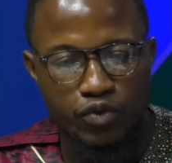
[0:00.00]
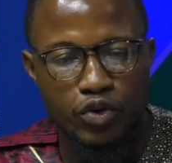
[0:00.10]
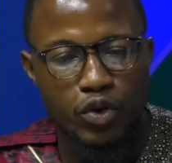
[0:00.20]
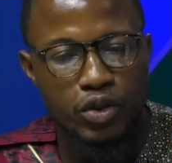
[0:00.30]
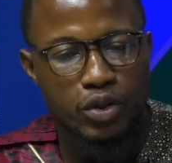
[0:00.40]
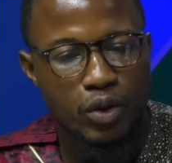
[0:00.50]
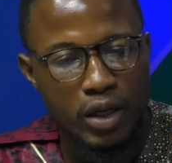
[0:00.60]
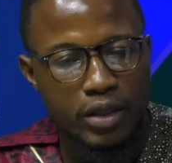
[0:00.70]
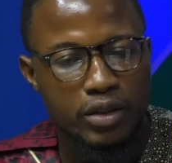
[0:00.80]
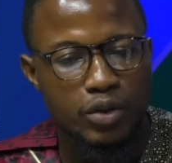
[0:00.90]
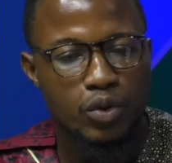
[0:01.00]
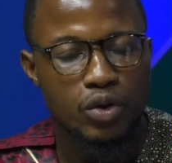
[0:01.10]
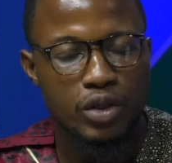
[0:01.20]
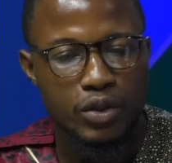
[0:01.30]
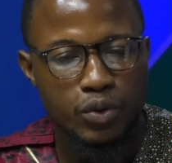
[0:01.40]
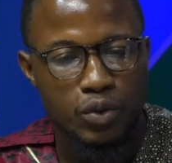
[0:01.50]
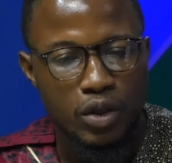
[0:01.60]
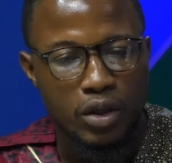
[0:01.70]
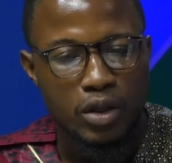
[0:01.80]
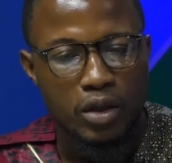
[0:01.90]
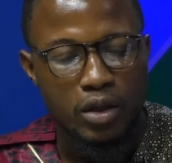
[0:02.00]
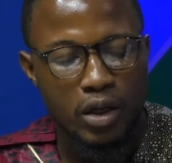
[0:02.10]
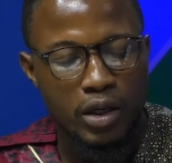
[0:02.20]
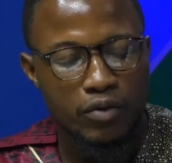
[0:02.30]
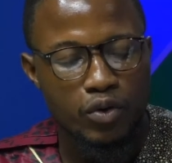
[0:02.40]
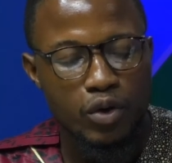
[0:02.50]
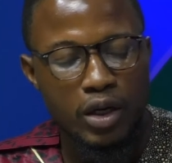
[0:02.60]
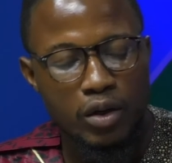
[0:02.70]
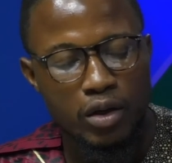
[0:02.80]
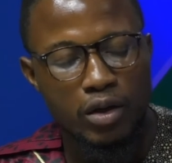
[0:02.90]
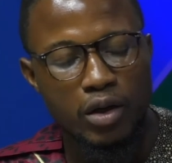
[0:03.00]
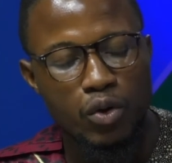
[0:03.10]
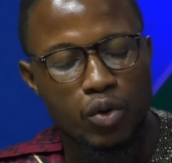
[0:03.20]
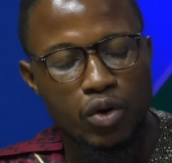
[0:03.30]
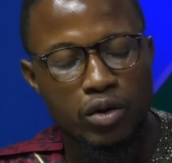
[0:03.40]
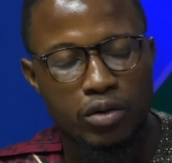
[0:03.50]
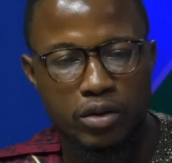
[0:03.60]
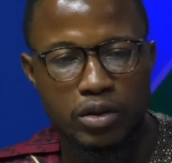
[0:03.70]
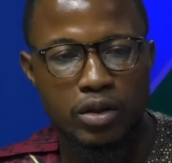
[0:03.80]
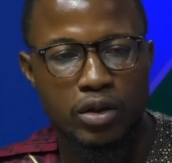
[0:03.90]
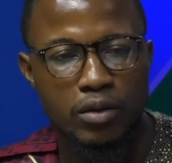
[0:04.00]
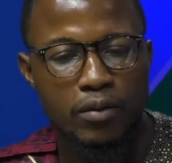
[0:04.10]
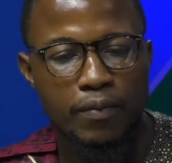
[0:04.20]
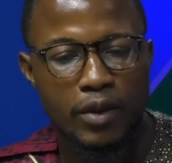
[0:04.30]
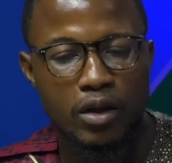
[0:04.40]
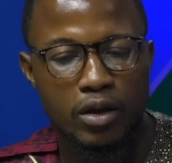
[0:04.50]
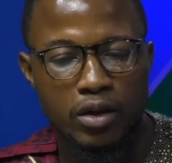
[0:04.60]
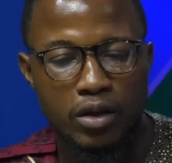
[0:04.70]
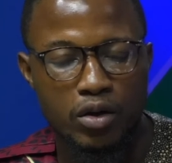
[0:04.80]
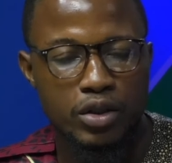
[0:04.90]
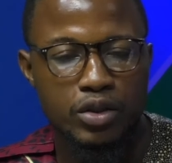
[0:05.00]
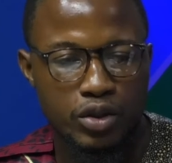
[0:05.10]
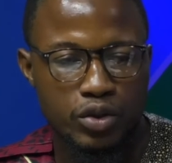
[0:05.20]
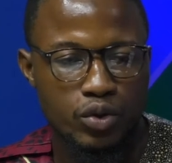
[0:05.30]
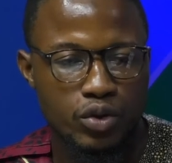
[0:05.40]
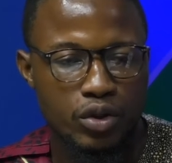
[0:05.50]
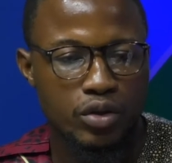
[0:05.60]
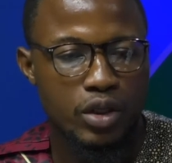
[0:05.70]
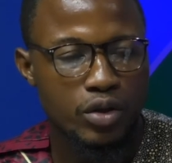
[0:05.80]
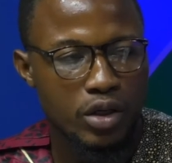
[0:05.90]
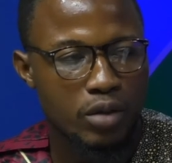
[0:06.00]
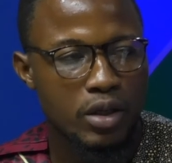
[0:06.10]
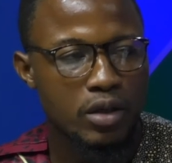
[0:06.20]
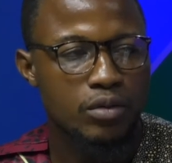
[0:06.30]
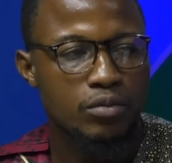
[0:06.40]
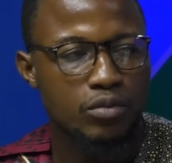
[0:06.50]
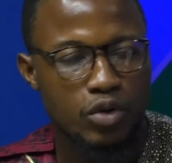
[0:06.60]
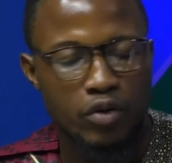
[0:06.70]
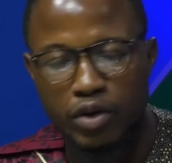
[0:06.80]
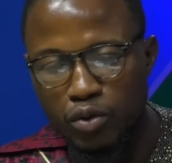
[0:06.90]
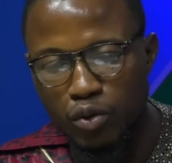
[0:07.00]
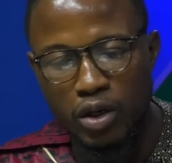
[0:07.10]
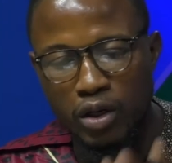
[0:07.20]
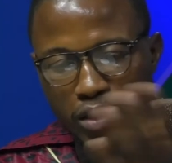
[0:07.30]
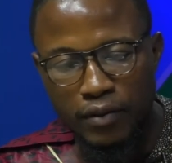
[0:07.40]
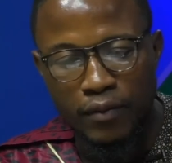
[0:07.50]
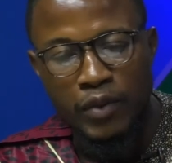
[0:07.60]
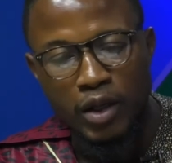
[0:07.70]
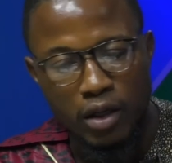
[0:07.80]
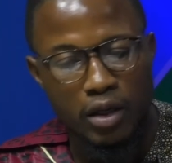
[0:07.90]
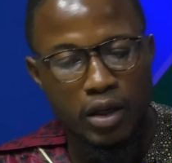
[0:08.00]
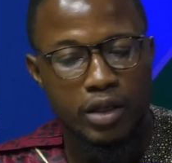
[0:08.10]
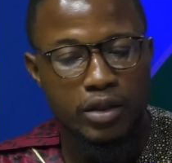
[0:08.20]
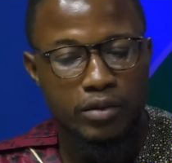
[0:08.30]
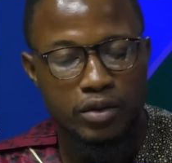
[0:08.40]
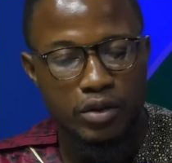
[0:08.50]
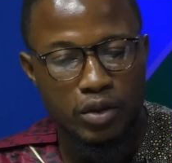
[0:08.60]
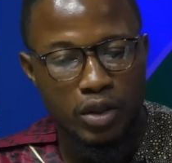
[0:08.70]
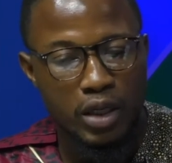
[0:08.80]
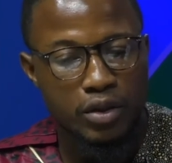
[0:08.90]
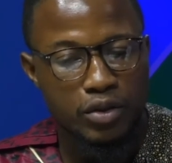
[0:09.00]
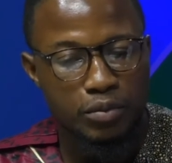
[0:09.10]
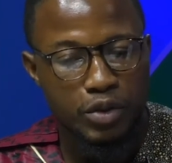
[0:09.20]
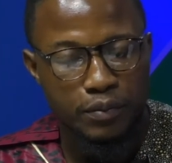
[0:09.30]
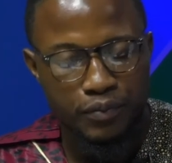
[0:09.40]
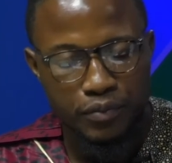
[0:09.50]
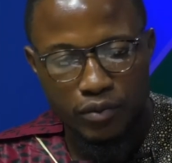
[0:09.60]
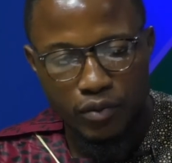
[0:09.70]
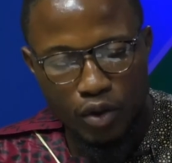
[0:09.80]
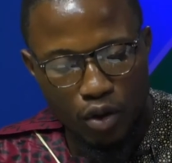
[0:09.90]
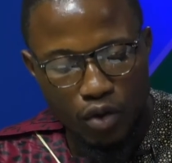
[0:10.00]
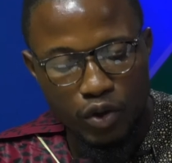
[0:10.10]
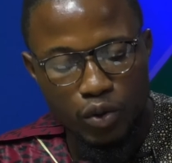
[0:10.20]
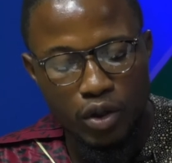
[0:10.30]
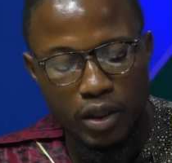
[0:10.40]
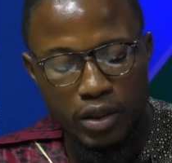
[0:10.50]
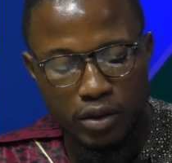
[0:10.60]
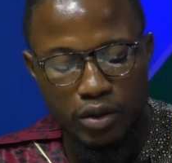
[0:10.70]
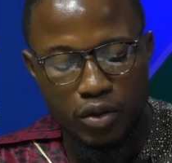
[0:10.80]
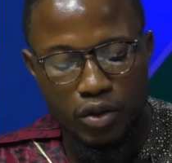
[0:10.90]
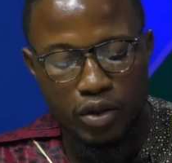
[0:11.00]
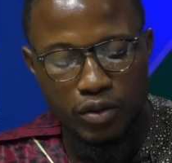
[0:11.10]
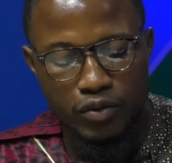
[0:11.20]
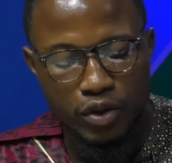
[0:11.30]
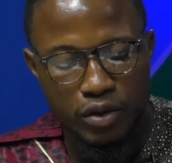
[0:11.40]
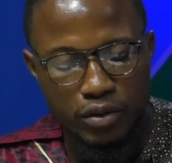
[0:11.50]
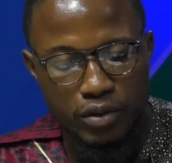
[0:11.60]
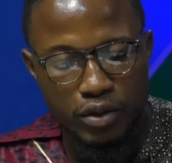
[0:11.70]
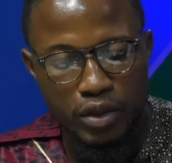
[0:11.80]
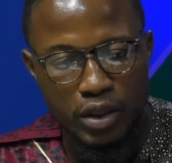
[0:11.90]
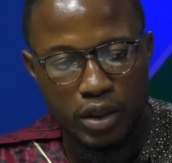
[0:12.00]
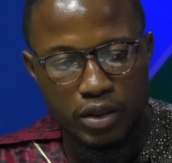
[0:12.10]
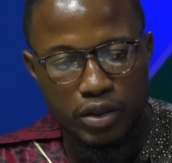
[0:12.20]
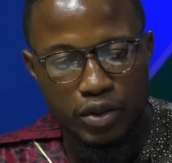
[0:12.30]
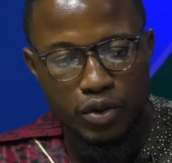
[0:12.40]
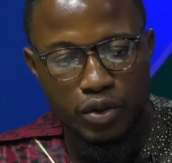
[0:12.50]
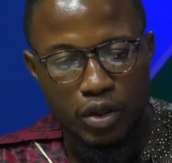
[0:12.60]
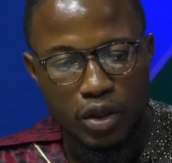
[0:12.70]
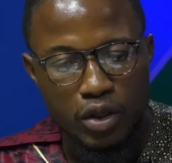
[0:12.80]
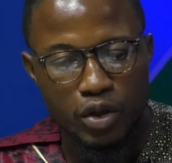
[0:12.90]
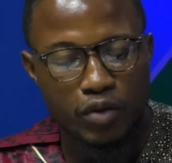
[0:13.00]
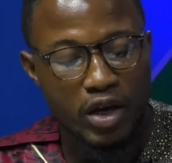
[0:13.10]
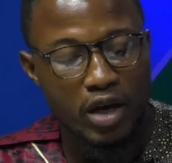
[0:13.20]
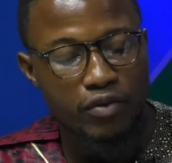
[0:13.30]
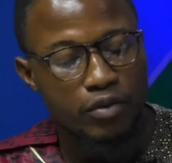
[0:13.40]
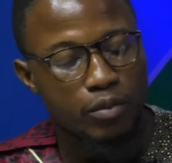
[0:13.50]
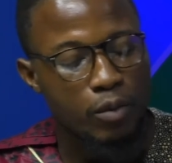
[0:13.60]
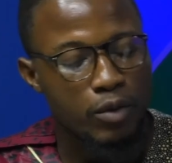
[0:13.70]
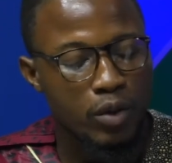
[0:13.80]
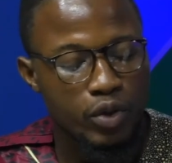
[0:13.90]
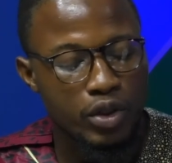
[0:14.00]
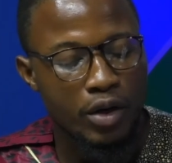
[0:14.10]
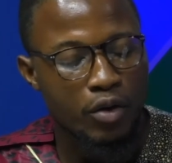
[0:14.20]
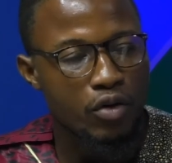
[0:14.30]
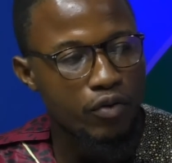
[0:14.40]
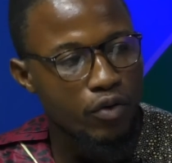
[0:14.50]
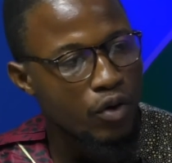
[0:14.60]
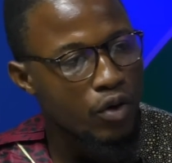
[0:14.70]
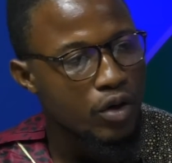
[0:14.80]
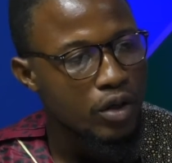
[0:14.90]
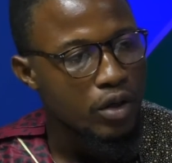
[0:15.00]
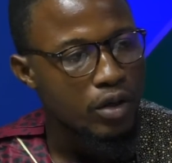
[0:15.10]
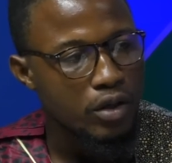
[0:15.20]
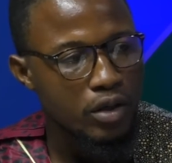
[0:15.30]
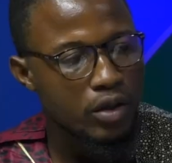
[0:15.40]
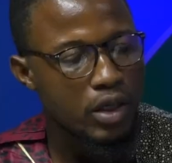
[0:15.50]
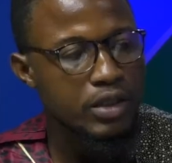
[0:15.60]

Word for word: vote surrounding the whole issue like if you look at the whole uh, uh, constitution you're talking about over 200 and nine, you know 90 something over 200 you know clauses was you know in the constitution so if you have problem with three or four exactly, exactly.